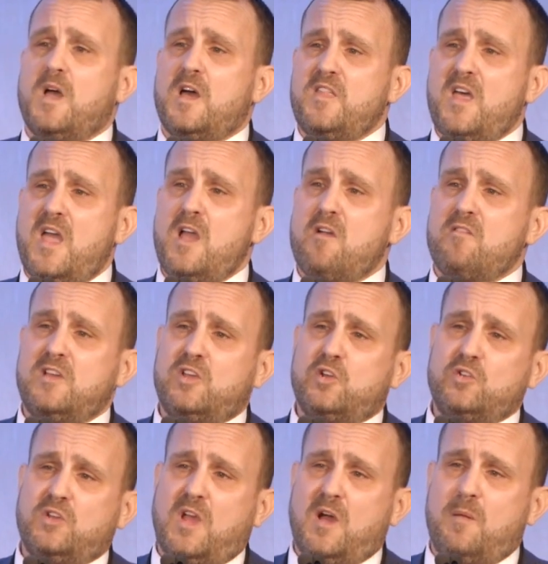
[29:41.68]
And they are in
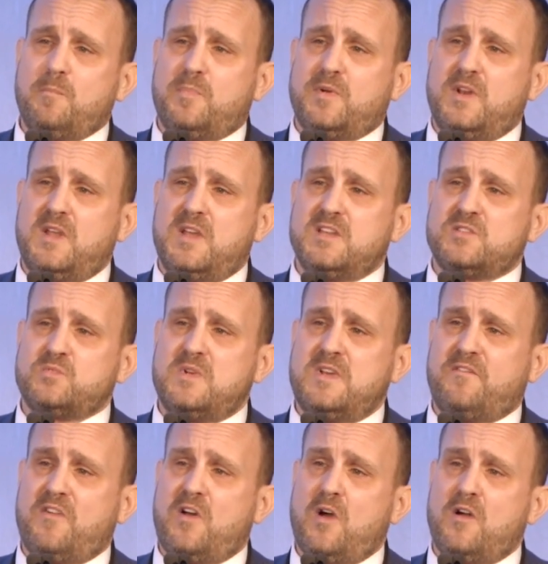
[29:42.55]
good company, as
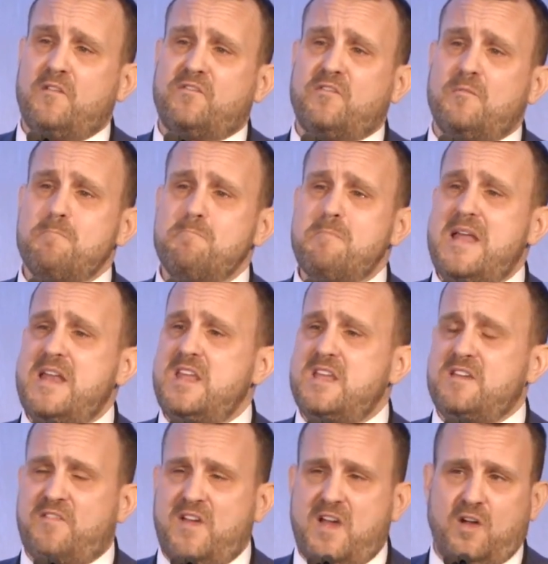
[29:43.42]
we have heard from
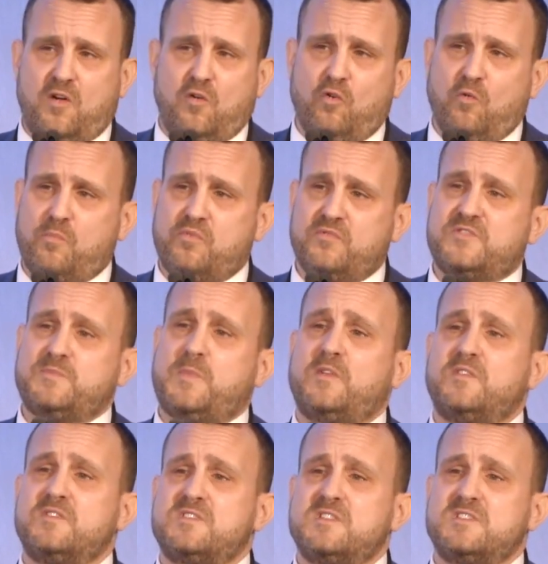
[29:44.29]
many of our corporate
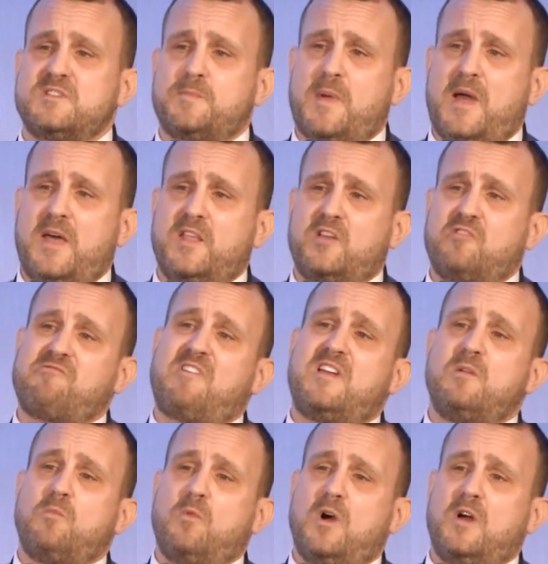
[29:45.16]
sponsors about the
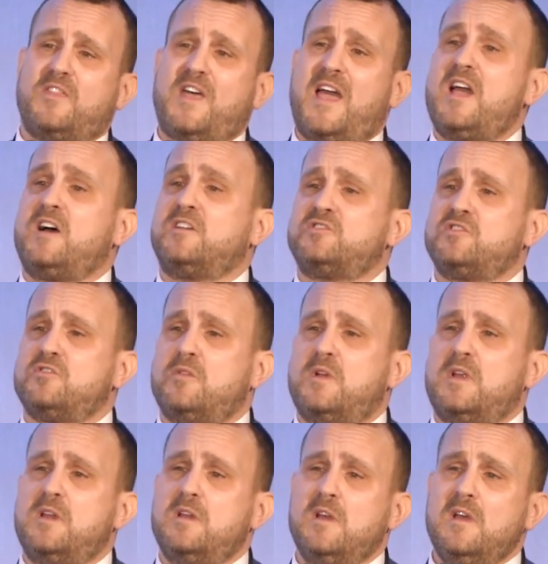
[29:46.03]
great work they are
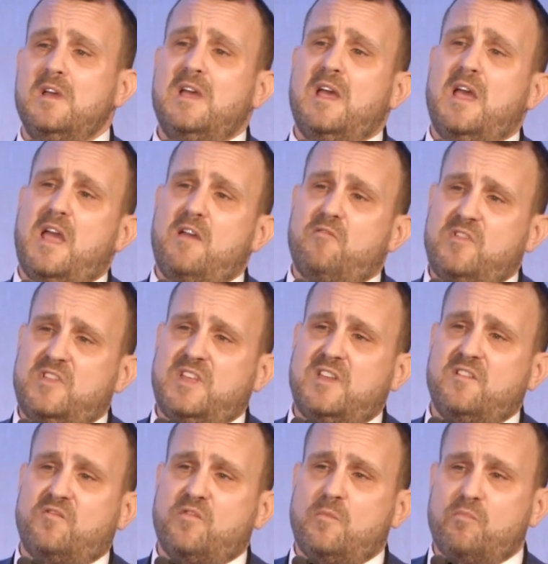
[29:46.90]
doing.
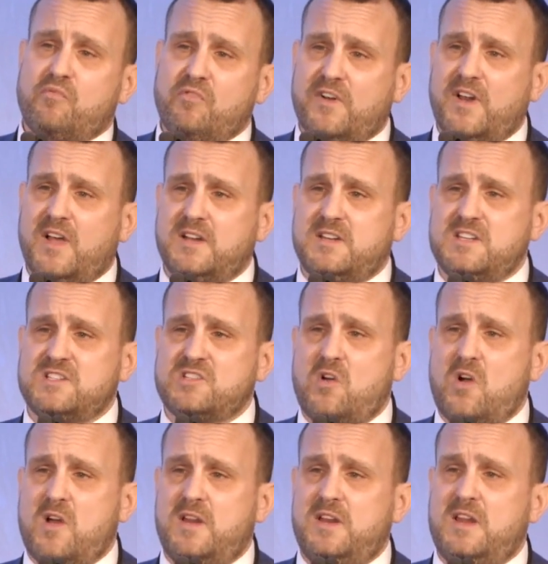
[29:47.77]
Everything from product
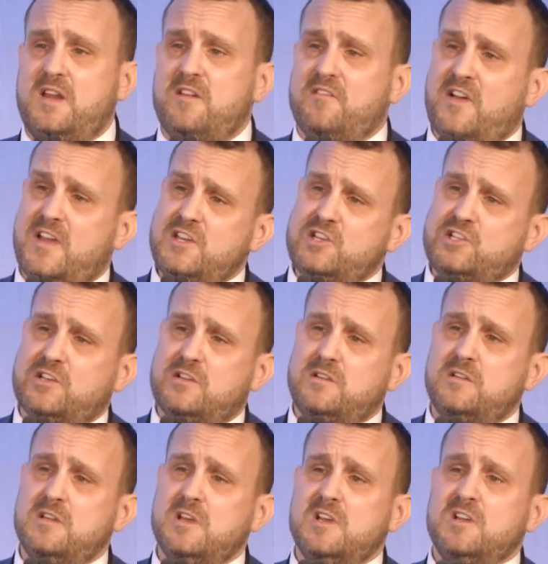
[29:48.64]
design and
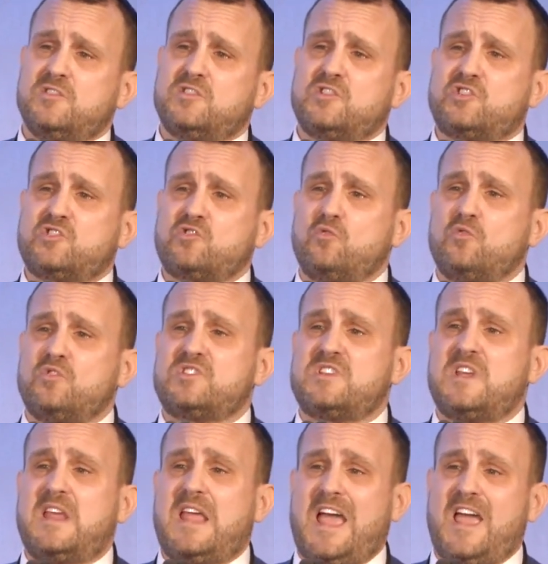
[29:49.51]
innovation to
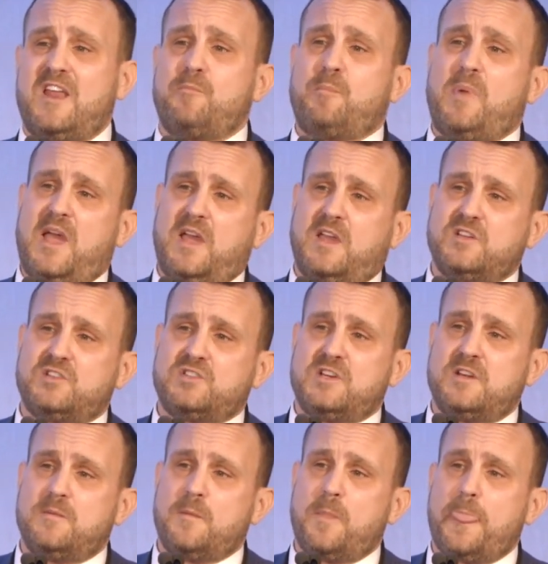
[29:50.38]
sourcing and
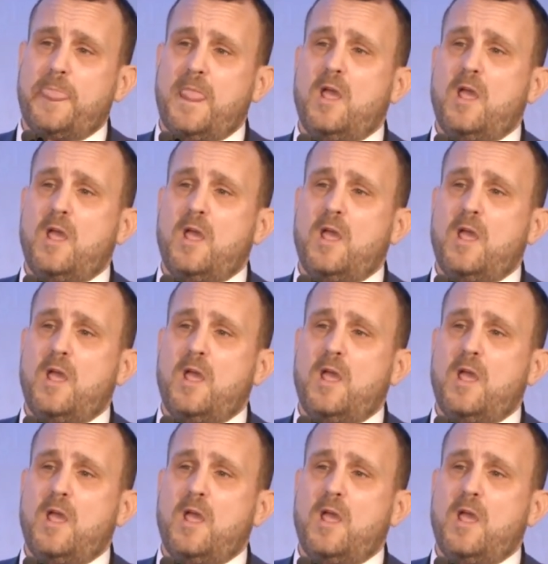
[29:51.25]
packaging,